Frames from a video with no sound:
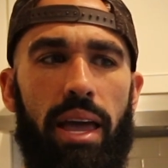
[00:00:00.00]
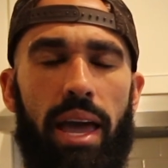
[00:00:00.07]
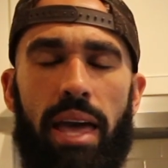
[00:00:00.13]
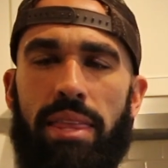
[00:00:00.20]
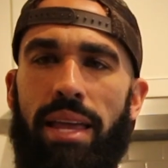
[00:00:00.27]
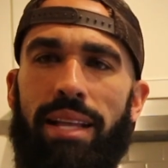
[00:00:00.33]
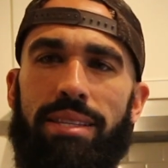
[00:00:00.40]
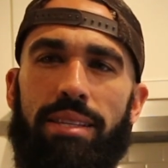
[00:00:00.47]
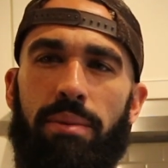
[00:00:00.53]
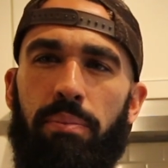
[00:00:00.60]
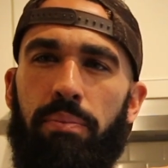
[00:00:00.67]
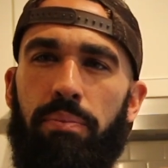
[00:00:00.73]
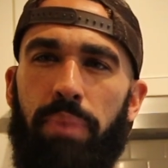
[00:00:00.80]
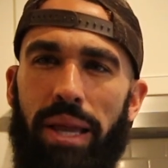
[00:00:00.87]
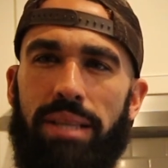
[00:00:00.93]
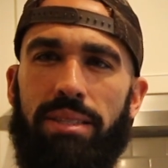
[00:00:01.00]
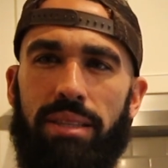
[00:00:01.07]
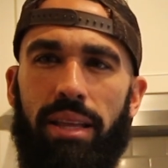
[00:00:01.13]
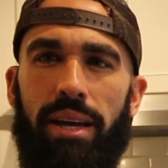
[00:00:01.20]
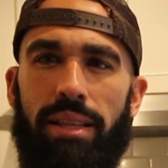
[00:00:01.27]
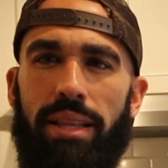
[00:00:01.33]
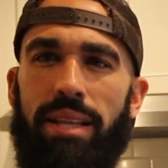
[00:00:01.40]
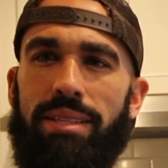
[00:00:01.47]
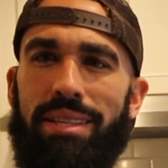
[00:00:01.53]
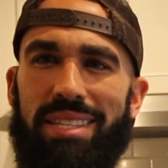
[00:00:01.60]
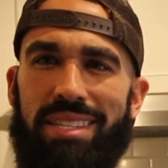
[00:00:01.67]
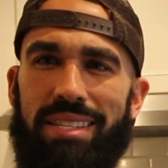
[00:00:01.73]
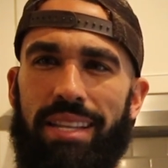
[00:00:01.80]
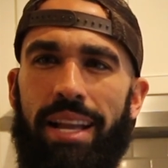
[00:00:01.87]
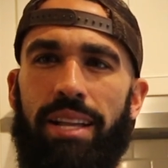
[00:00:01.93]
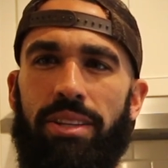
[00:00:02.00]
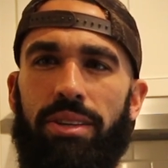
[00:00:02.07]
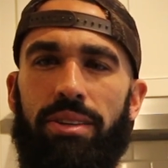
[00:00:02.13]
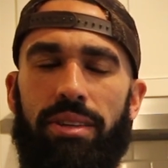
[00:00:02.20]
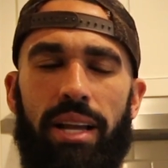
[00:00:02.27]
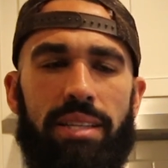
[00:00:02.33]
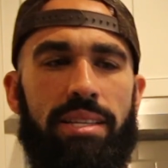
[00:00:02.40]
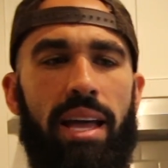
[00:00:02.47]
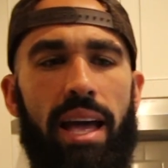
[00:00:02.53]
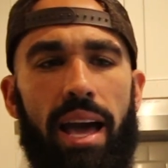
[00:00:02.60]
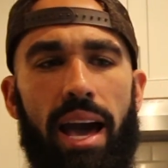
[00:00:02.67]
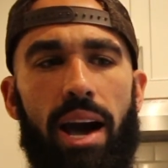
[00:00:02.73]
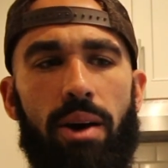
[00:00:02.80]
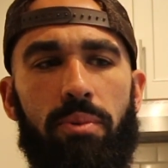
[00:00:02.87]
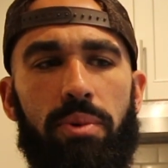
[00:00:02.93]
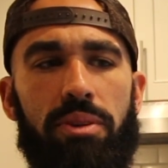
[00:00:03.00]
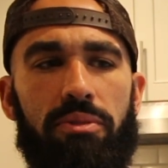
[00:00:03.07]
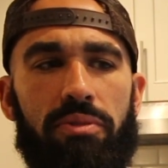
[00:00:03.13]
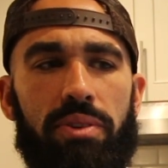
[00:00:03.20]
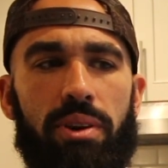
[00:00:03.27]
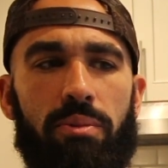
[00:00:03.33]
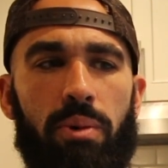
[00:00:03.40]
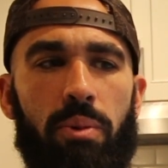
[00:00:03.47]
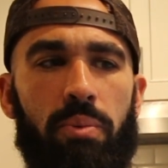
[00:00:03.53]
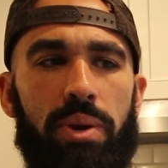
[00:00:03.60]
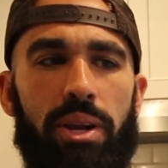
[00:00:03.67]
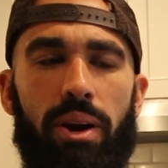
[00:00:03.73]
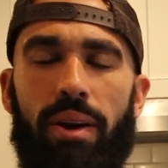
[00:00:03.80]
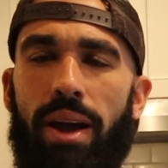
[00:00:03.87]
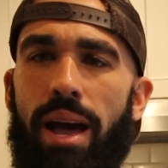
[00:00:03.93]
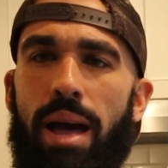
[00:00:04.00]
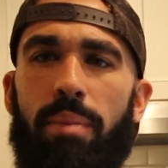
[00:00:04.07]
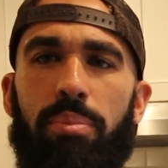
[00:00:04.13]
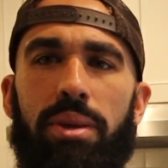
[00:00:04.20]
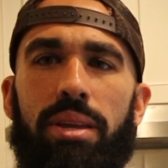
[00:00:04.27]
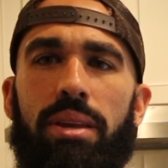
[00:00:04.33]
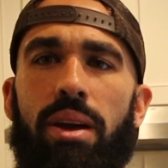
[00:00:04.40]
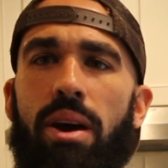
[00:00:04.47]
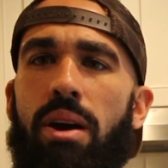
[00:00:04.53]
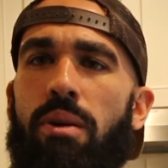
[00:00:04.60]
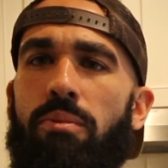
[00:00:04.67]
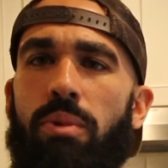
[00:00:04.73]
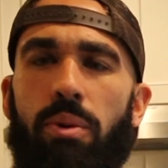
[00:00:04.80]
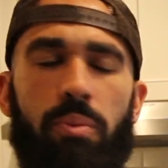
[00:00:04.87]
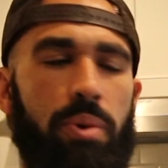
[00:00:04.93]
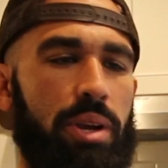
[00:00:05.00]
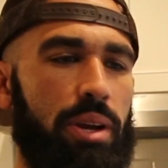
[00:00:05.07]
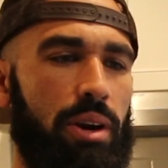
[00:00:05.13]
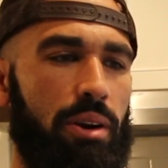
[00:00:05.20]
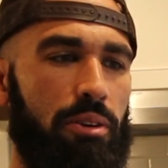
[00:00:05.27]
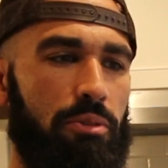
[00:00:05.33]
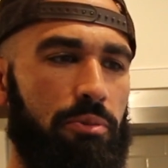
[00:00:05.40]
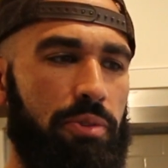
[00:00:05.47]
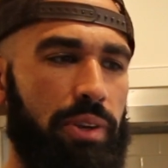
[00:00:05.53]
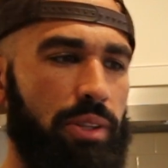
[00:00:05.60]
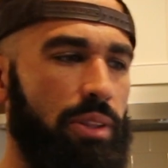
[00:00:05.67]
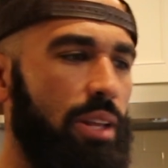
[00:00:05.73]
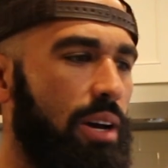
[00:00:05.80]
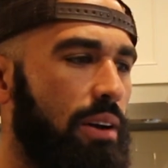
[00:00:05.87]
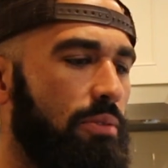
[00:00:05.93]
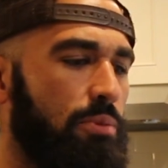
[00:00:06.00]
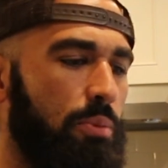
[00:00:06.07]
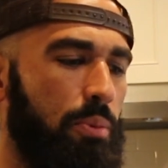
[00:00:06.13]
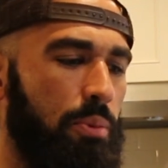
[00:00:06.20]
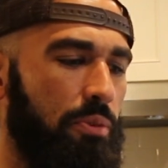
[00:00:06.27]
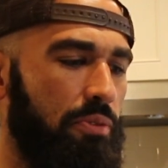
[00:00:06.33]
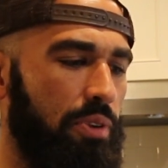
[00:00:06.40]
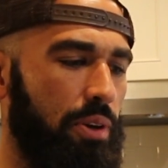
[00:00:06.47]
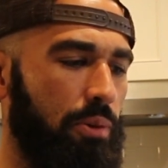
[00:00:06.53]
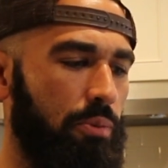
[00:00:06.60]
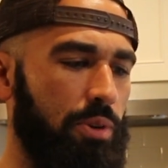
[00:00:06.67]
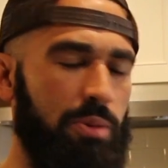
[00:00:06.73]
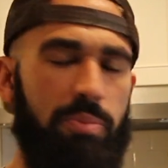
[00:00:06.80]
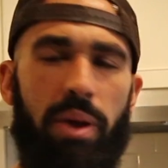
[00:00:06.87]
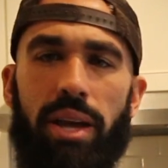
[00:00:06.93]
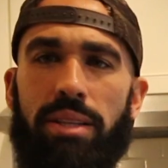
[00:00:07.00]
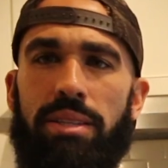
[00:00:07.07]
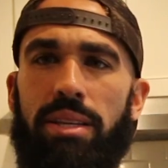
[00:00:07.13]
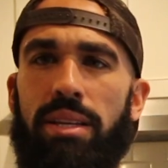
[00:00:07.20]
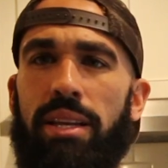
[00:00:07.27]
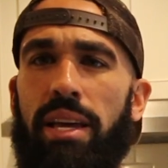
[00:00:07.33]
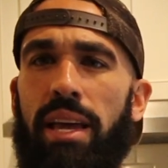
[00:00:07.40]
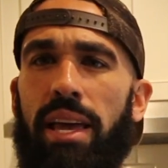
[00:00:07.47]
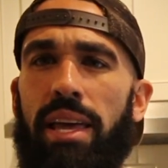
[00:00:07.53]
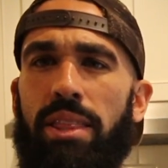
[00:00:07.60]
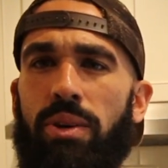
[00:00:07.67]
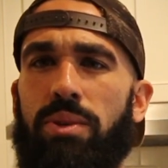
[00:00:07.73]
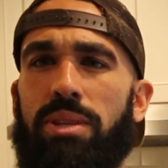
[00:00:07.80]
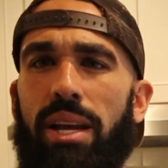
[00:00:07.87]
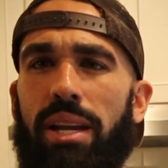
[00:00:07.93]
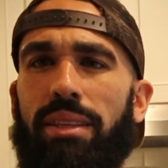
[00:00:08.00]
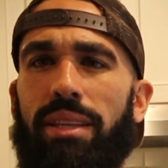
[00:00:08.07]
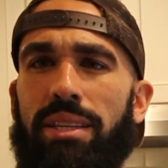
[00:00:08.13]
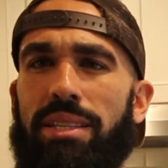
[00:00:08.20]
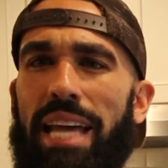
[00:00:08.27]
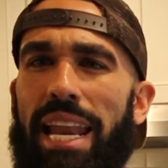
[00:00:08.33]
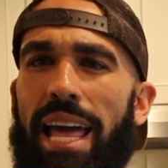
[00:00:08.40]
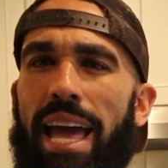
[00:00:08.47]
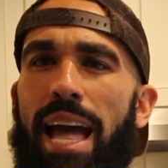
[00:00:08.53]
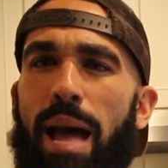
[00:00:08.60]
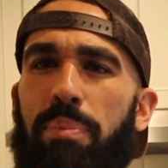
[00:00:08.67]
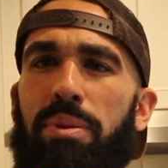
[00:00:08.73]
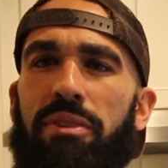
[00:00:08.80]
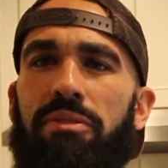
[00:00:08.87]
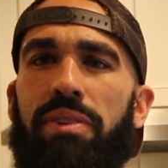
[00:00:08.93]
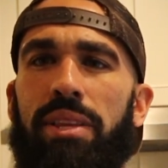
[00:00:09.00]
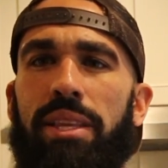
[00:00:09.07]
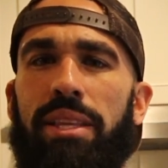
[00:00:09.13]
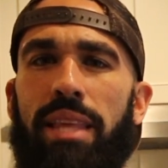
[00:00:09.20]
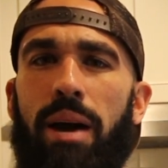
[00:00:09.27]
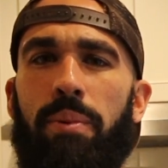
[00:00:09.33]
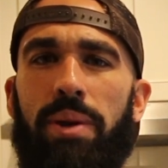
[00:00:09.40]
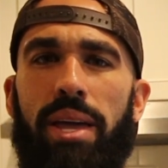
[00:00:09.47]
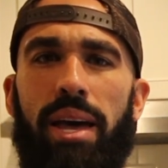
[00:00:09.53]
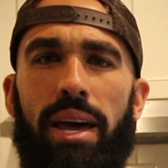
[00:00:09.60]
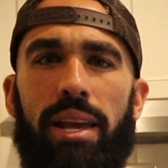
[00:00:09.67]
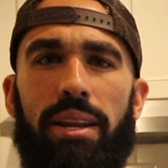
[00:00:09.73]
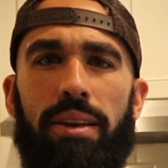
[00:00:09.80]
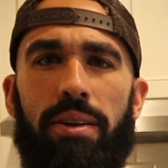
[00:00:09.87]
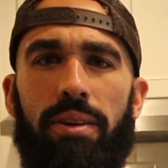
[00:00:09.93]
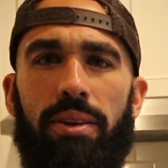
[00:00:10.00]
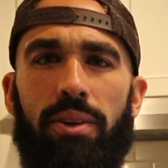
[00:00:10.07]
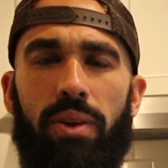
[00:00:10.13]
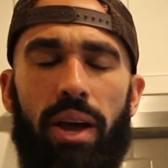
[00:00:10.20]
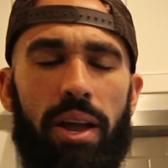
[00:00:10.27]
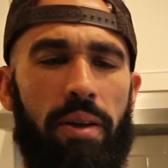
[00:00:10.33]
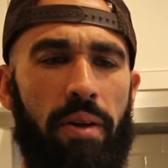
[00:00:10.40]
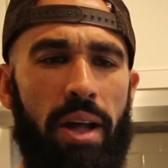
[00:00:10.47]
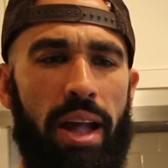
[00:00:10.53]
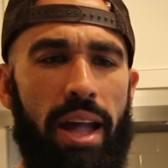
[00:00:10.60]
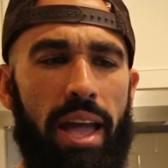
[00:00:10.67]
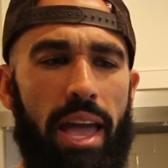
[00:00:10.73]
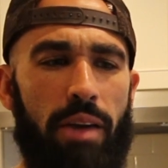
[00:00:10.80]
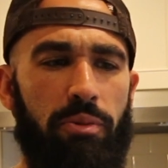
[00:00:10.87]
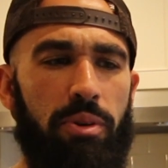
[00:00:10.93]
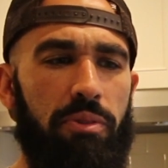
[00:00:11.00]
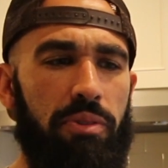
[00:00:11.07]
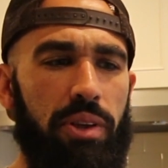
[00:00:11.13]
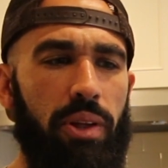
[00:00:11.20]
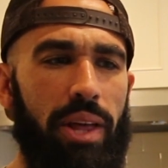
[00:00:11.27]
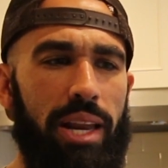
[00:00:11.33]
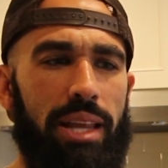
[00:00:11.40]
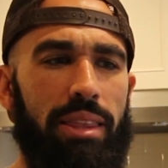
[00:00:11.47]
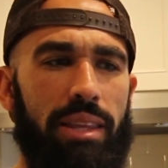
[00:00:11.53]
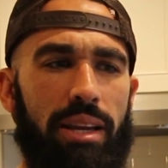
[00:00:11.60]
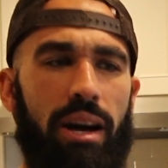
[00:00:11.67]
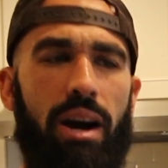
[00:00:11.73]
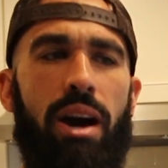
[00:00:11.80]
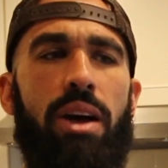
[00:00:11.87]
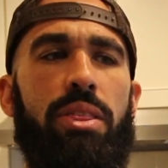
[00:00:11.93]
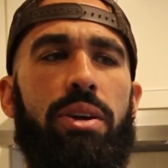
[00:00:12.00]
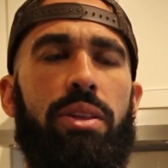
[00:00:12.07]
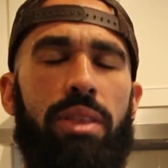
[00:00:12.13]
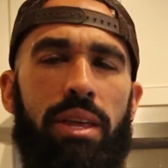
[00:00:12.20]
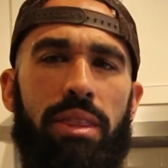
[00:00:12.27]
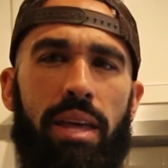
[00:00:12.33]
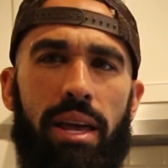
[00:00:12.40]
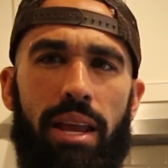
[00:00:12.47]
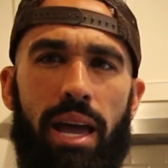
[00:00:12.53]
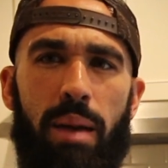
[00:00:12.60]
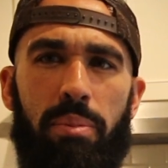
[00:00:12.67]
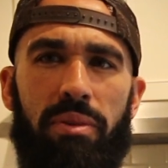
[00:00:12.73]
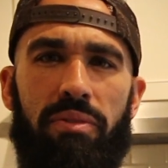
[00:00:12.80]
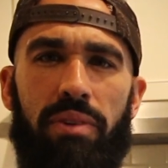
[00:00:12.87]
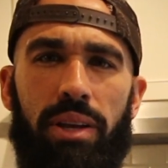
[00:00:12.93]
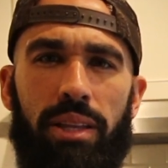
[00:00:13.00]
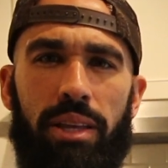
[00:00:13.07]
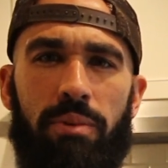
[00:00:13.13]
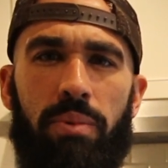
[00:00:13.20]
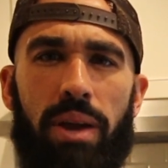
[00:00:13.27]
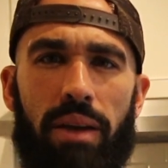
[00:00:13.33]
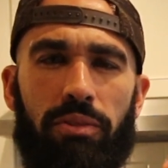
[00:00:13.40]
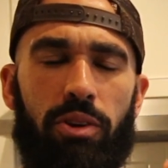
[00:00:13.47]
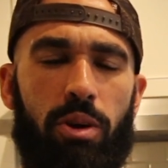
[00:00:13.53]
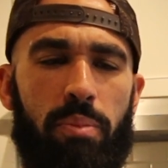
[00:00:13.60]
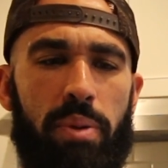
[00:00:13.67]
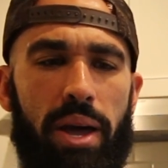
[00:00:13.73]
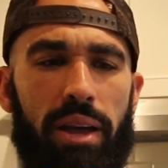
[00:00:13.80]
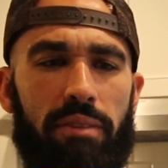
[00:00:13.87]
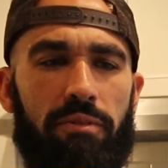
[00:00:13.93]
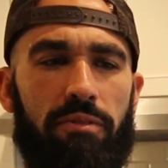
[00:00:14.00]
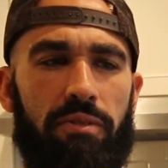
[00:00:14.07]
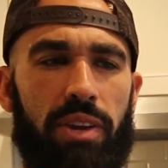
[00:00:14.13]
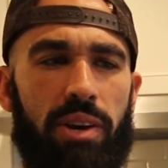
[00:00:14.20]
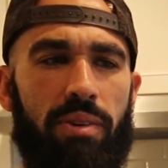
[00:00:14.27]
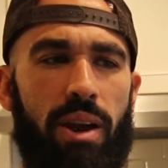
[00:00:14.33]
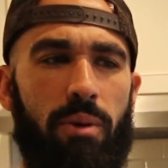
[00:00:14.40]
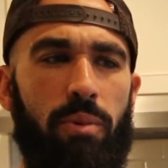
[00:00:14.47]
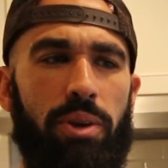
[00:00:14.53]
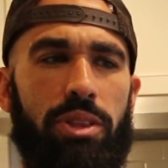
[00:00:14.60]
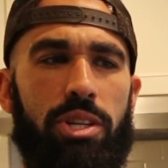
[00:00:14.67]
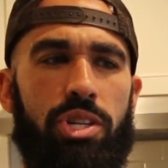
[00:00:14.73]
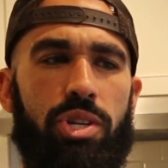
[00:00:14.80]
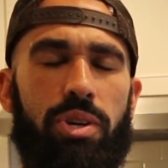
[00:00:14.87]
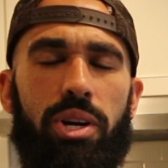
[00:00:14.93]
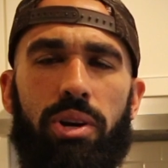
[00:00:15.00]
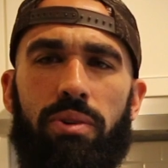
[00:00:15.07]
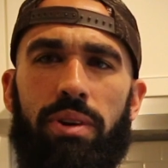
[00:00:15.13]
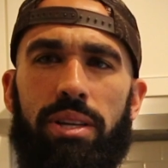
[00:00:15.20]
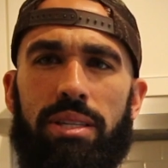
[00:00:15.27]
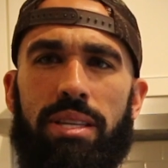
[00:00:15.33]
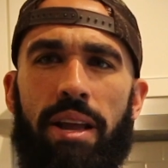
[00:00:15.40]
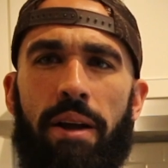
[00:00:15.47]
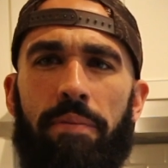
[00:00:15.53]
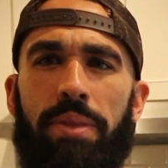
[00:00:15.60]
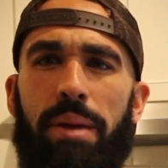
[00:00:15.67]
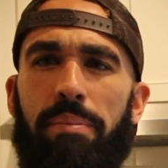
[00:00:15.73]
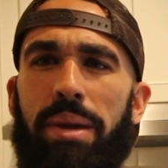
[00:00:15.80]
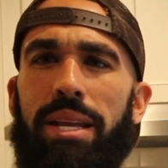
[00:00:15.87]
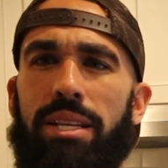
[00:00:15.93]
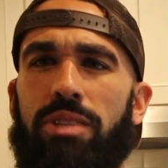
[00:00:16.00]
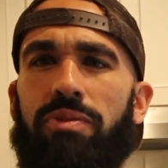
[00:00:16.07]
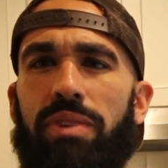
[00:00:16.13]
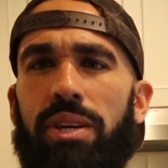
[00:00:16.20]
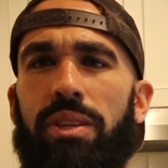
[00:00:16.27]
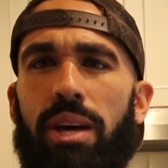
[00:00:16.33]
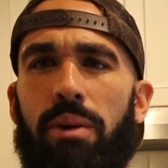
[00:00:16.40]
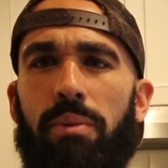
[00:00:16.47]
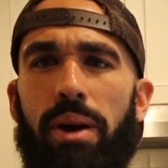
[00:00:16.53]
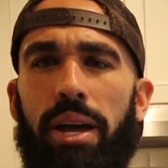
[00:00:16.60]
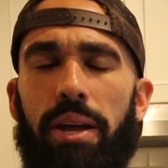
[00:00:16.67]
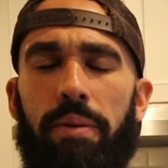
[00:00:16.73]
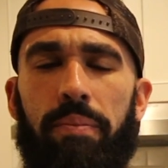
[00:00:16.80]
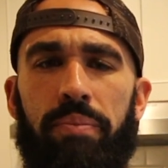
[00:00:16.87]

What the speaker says: And that's a baseline, that's a standard. That's how we feel when we are happy, when we feel loved, when we feel respected, and those kind of things. That happy feeling that we had, okay? If we feel anything other than that happy feeling, we have to go back and figure out what the trigger is that made us feel that way.